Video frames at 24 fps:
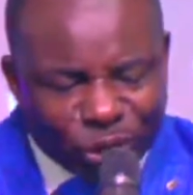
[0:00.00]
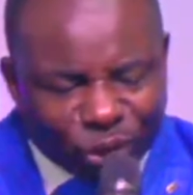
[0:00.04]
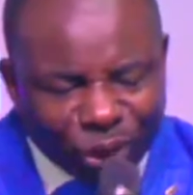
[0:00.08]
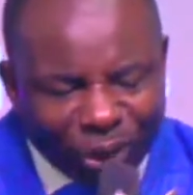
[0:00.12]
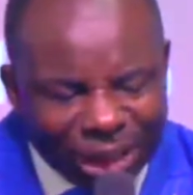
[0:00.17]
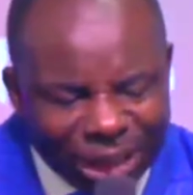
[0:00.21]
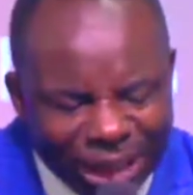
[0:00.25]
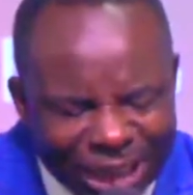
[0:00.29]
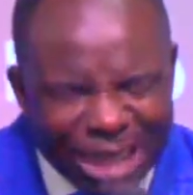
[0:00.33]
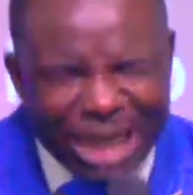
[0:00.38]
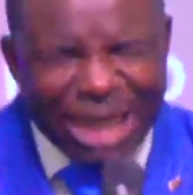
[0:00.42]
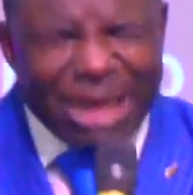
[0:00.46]
to
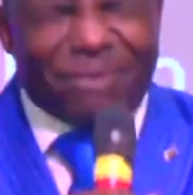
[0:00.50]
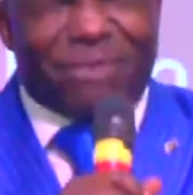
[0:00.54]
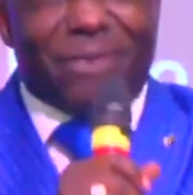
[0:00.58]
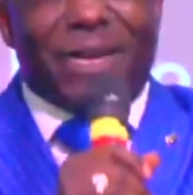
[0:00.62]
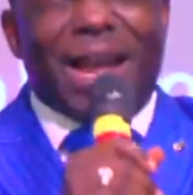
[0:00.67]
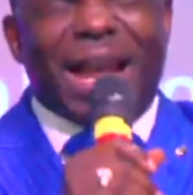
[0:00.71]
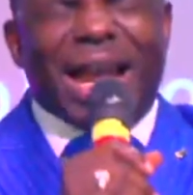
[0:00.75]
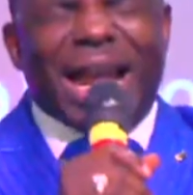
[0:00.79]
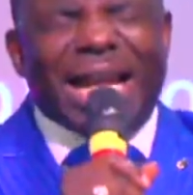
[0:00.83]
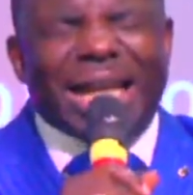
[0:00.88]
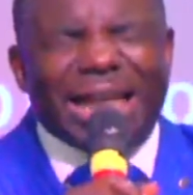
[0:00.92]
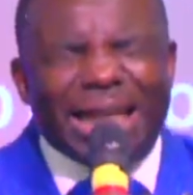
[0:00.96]
live
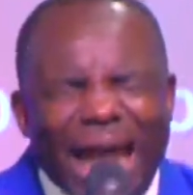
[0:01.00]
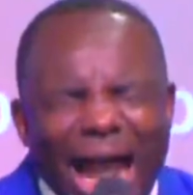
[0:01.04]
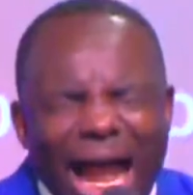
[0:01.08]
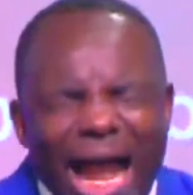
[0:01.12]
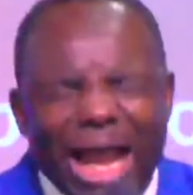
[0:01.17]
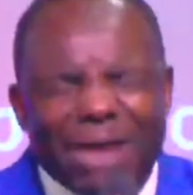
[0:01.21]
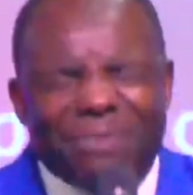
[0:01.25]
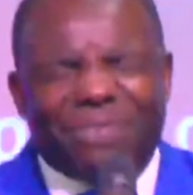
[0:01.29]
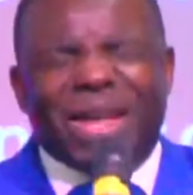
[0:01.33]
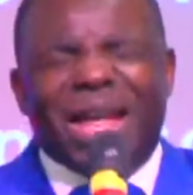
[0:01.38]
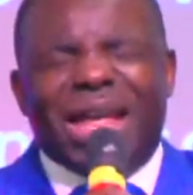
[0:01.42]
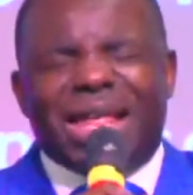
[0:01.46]
a
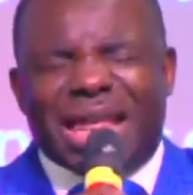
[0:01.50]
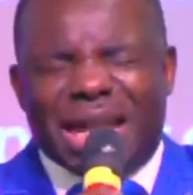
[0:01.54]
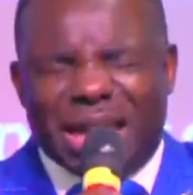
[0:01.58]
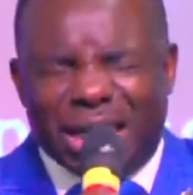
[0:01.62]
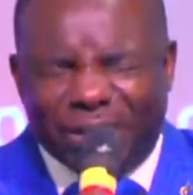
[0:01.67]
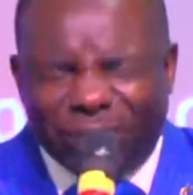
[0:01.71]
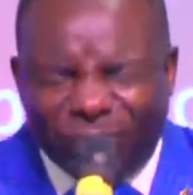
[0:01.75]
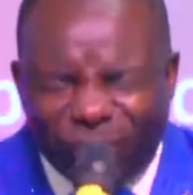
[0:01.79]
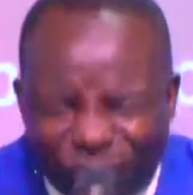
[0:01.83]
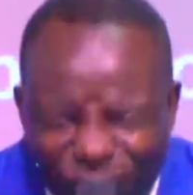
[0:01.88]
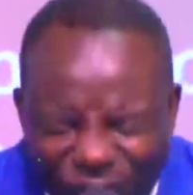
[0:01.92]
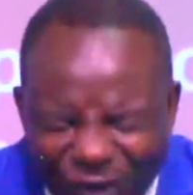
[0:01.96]
life that
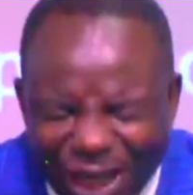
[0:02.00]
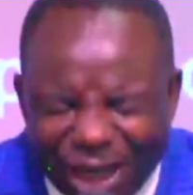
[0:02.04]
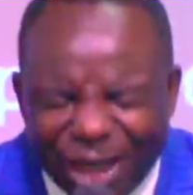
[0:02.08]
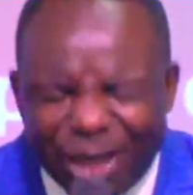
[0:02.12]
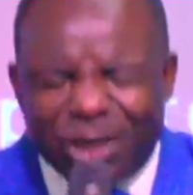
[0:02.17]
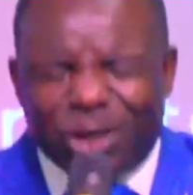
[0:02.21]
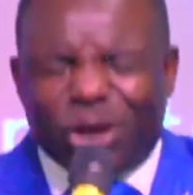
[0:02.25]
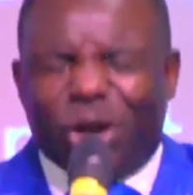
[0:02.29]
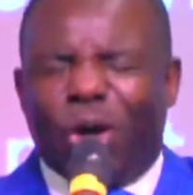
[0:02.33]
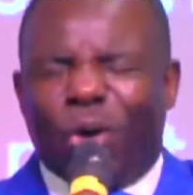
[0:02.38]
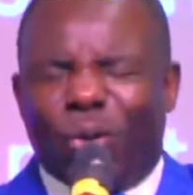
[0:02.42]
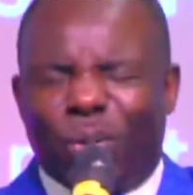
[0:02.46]
is
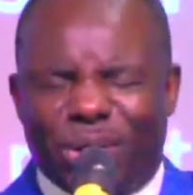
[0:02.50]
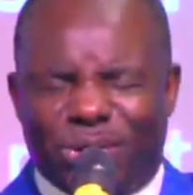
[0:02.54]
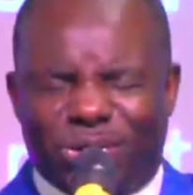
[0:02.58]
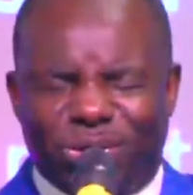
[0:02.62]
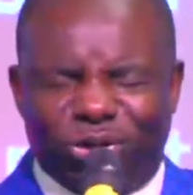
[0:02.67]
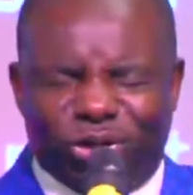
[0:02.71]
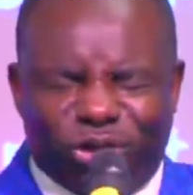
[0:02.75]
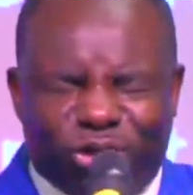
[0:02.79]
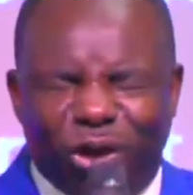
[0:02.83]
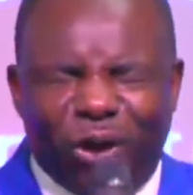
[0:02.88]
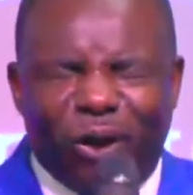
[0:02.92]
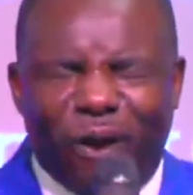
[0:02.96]
filled
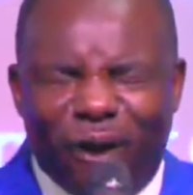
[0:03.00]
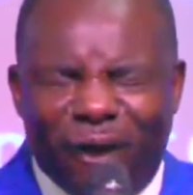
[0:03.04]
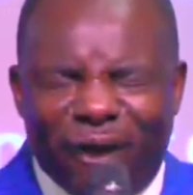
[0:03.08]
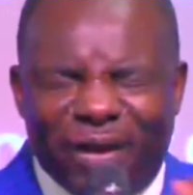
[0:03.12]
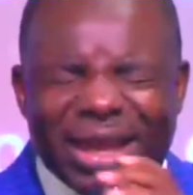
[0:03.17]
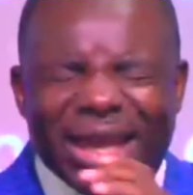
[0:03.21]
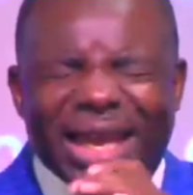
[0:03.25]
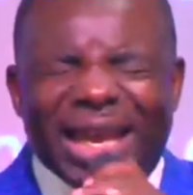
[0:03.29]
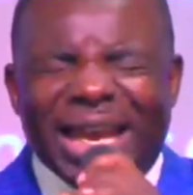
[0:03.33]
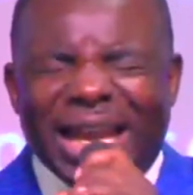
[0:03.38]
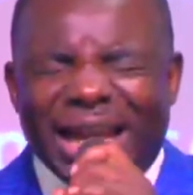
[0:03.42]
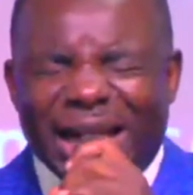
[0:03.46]
with
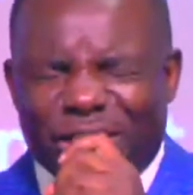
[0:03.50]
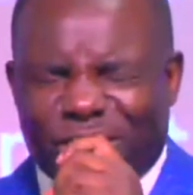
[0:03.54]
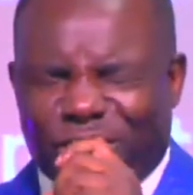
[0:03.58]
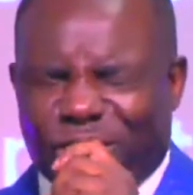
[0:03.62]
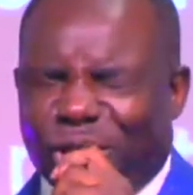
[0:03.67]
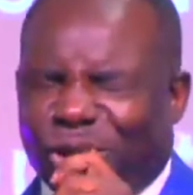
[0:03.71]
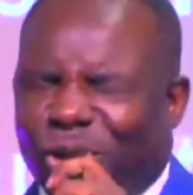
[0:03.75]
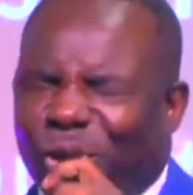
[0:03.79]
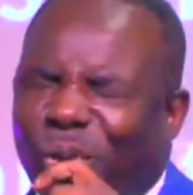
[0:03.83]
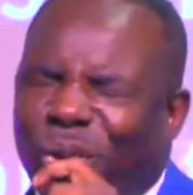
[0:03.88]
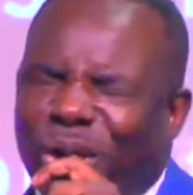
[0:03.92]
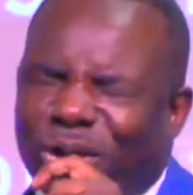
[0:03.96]
joy is
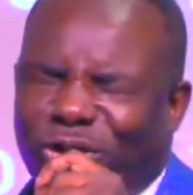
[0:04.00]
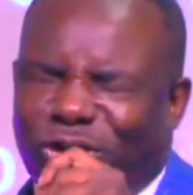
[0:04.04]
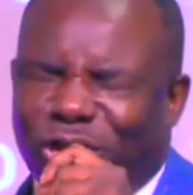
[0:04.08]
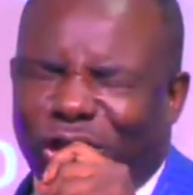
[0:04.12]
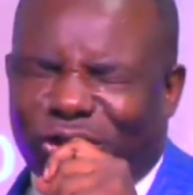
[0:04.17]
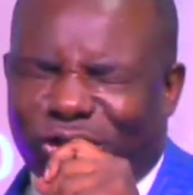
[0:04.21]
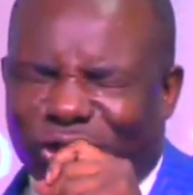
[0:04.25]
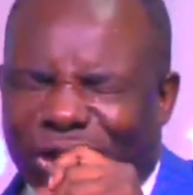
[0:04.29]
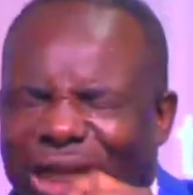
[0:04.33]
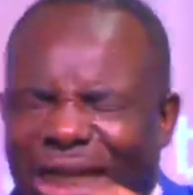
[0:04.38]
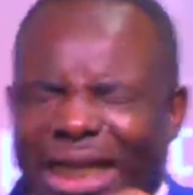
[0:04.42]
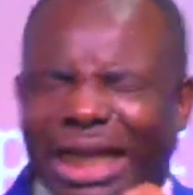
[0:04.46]
to do what,
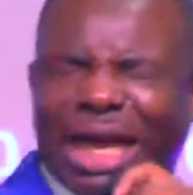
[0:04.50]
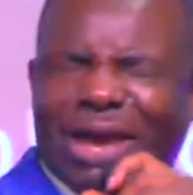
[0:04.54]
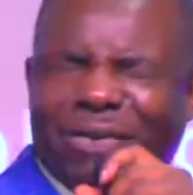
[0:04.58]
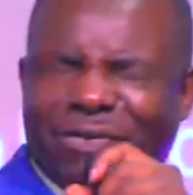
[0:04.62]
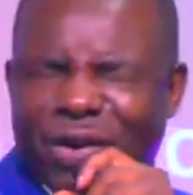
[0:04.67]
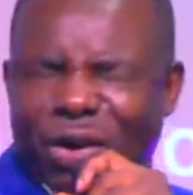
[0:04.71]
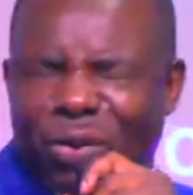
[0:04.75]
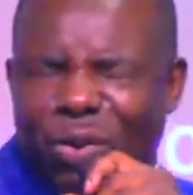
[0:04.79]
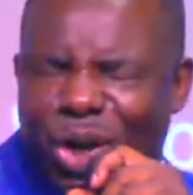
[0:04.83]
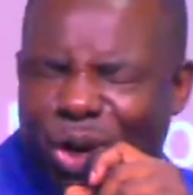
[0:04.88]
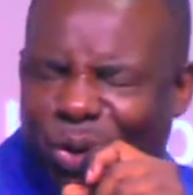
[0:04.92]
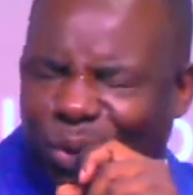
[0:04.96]
church? Give
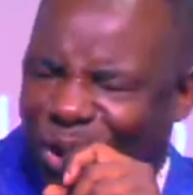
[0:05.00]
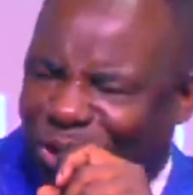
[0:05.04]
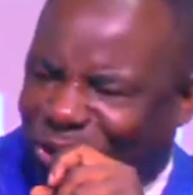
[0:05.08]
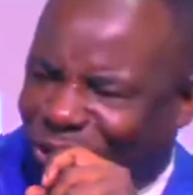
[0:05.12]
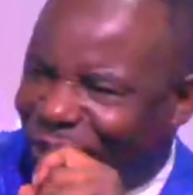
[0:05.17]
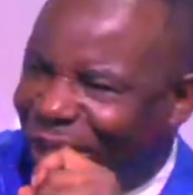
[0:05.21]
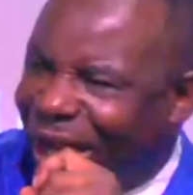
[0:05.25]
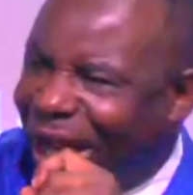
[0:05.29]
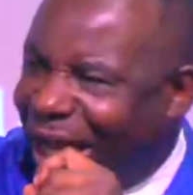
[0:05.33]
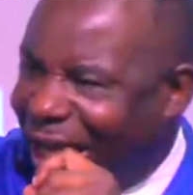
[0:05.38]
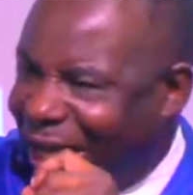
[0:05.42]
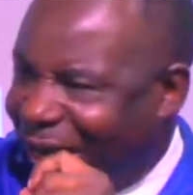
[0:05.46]
away what
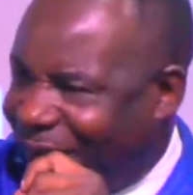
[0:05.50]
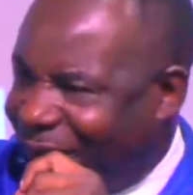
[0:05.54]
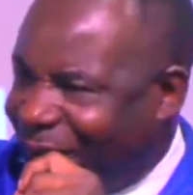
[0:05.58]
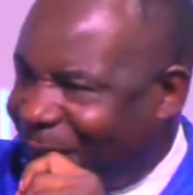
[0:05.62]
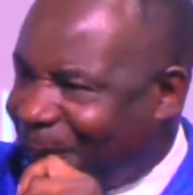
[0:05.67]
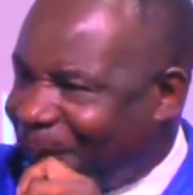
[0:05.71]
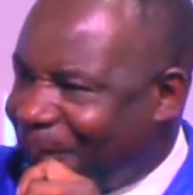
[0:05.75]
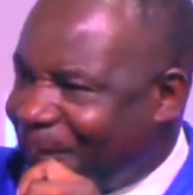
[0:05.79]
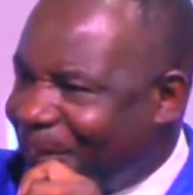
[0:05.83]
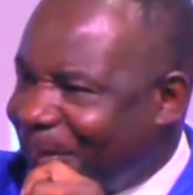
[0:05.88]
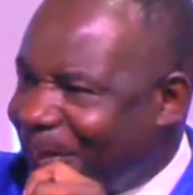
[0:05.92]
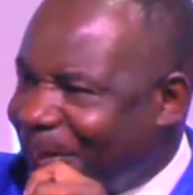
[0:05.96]
you have.
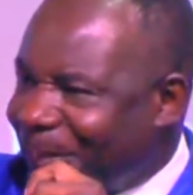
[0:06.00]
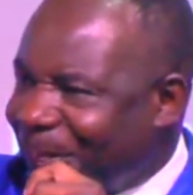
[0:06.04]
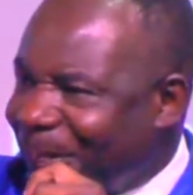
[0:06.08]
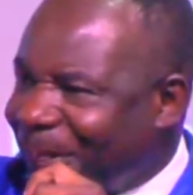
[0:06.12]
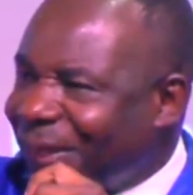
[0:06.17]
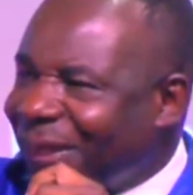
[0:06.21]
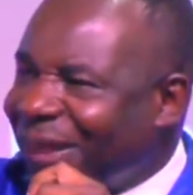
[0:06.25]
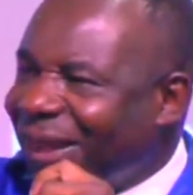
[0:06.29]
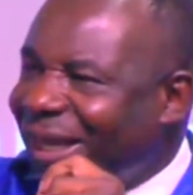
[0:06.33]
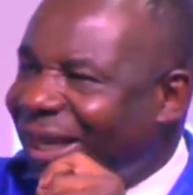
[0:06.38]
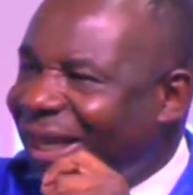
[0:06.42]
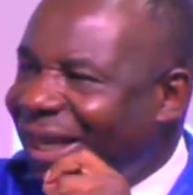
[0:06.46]

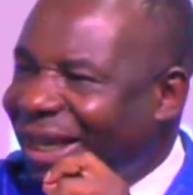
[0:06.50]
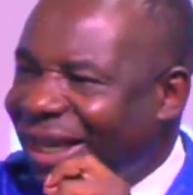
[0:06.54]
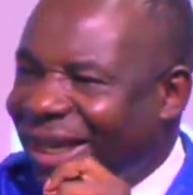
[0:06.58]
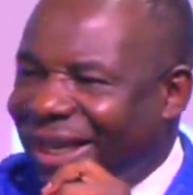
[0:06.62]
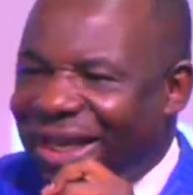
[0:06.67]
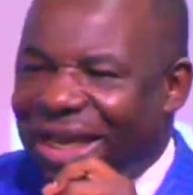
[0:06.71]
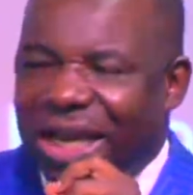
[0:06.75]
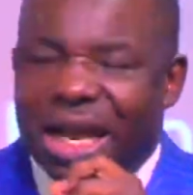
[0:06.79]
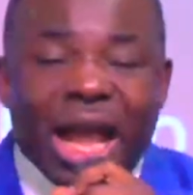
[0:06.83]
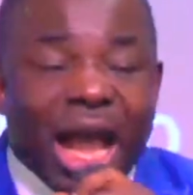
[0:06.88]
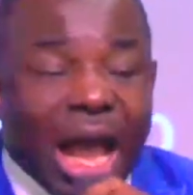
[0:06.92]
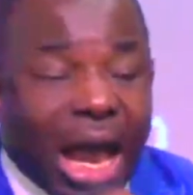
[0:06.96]

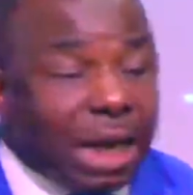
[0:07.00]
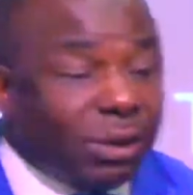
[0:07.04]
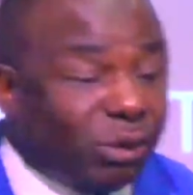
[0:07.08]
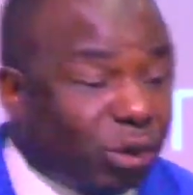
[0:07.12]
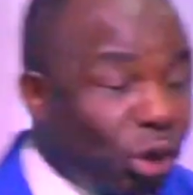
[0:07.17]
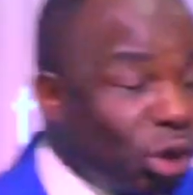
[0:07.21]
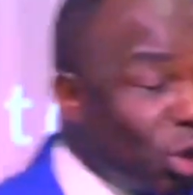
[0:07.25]
And